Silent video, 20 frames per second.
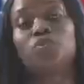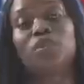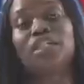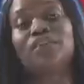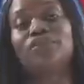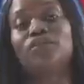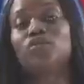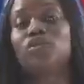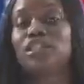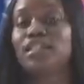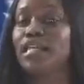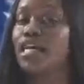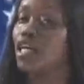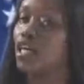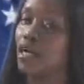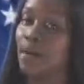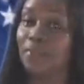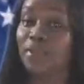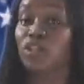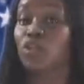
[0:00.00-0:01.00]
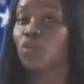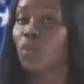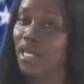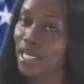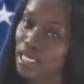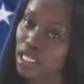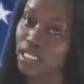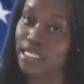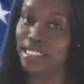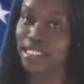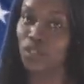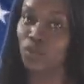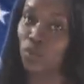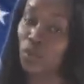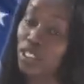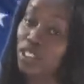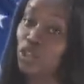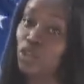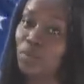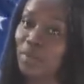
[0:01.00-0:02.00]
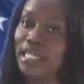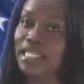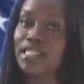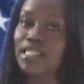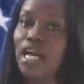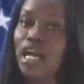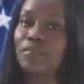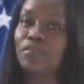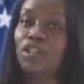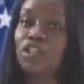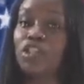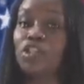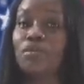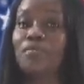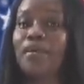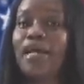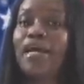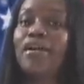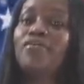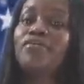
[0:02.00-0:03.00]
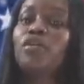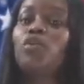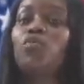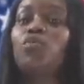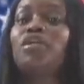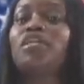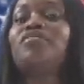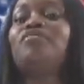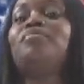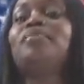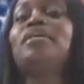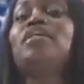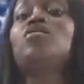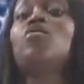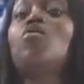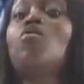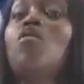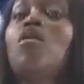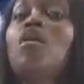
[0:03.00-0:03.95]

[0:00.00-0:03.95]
if you did not come between us one too many times, Shamira would have been all